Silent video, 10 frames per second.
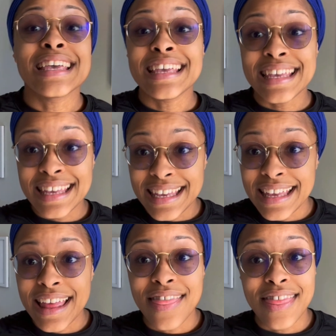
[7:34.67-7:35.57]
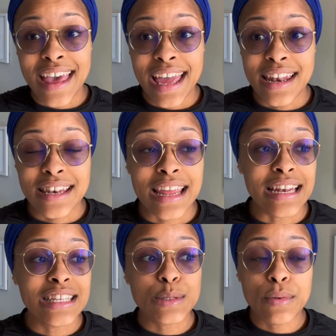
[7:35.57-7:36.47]
He then and
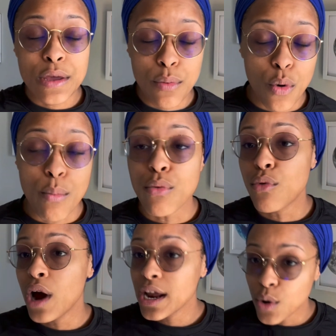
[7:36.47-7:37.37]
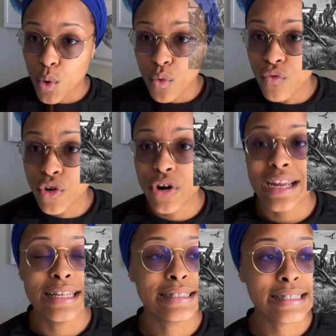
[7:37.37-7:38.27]
his people brought over
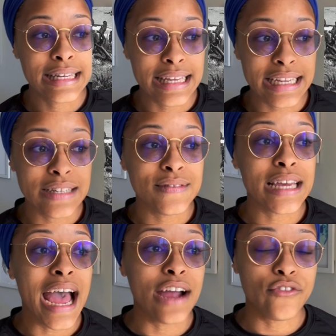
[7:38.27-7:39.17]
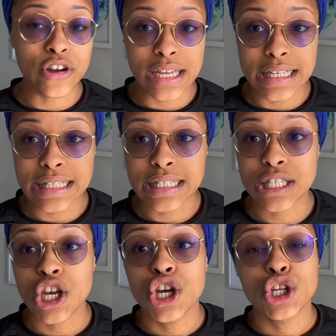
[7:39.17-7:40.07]
enslaved Africans
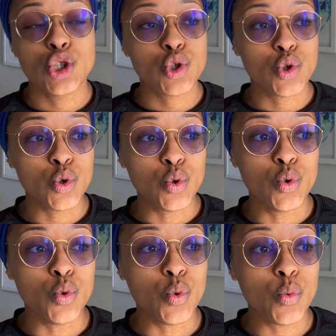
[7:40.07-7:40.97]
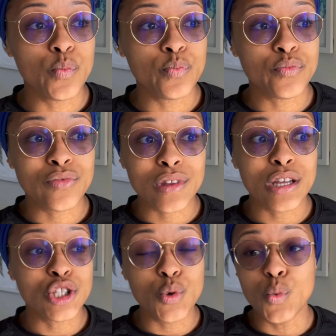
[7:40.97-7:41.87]
to
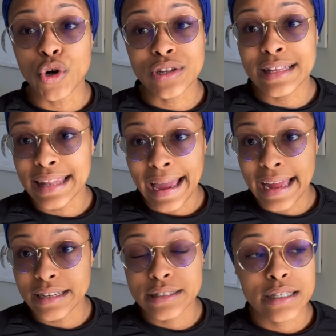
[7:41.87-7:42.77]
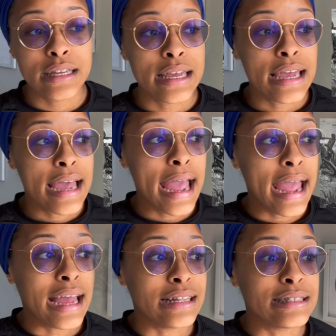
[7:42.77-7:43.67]
work the land
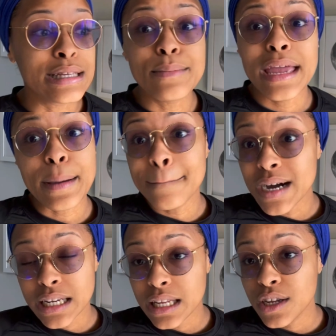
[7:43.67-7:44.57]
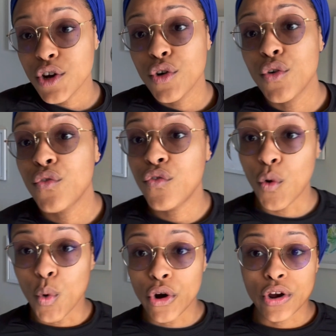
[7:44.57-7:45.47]
and to make money
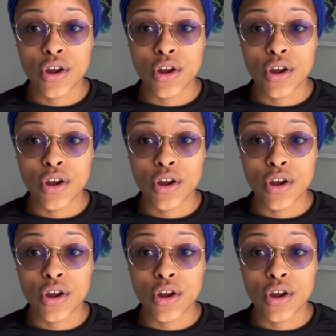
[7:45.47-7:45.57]
for